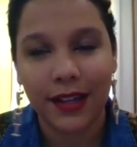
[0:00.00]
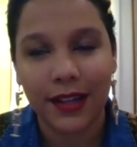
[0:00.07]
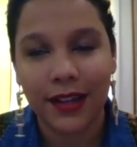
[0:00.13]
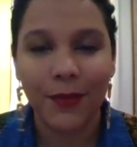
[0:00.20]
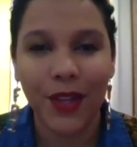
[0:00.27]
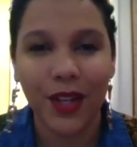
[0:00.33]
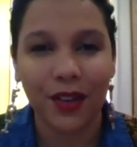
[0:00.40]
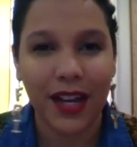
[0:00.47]

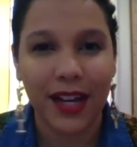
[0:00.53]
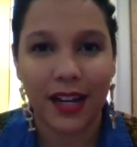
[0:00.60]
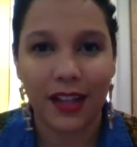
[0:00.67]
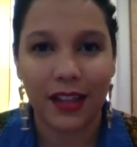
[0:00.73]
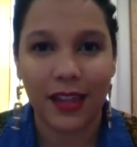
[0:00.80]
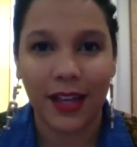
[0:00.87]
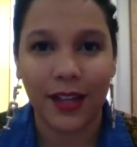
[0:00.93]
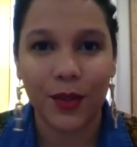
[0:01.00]
that kind
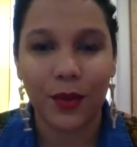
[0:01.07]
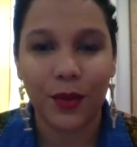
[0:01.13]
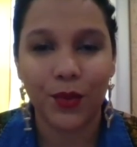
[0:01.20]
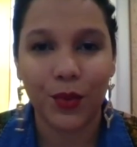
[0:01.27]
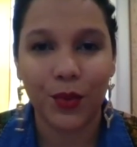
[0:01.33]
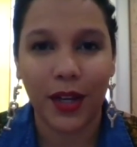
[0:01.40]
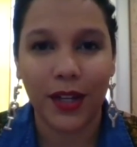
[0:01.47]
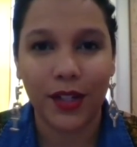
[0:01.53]
of thing. So I'm
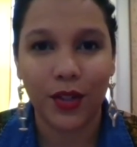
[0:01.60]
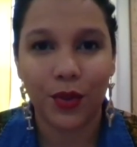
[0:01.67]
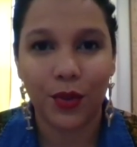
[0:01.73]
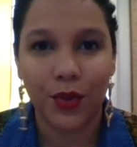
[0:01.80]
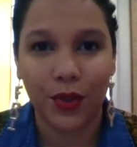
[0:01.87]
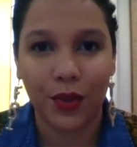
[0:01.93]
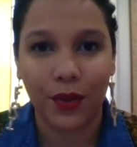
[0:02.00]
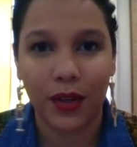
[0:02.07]
trying to
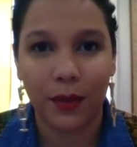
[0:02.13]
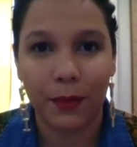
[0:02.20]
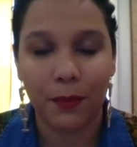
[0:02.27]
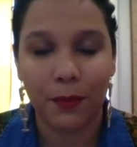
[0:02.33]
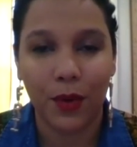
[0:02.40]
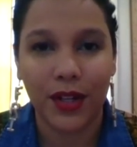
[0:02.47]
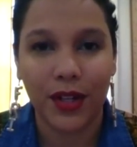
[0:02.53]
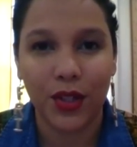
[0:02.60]
do a little bit
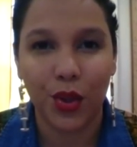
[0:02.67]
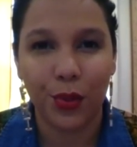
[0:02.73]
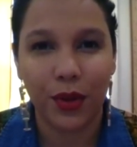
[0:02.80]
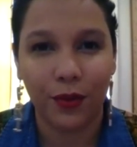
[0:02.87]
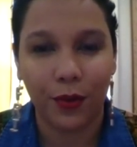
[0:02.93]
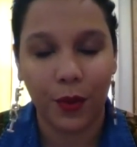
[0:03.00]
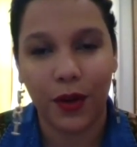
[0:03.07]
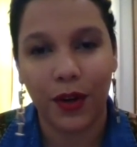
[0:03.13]
more
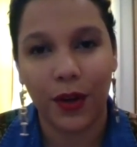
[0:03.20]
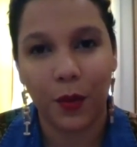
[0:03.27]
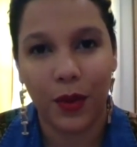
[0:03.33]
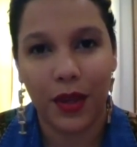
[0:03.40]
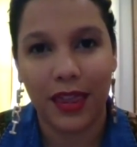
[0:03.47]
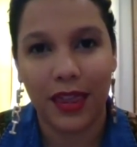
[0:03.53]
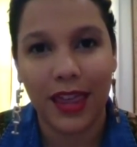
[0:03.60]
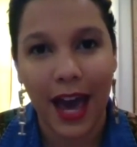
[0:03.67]
intuitive work
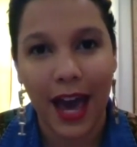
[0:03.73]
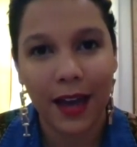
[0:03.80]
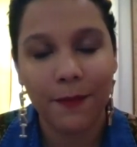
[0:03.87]
with that.